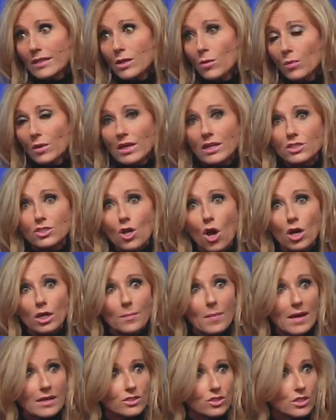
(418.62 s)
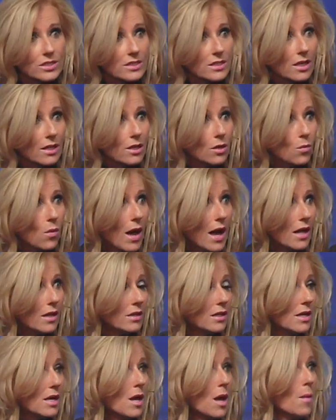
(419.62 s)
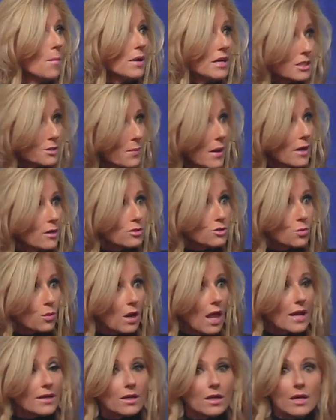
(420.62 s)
that we're going to talk about in just a little while. But his parents were like,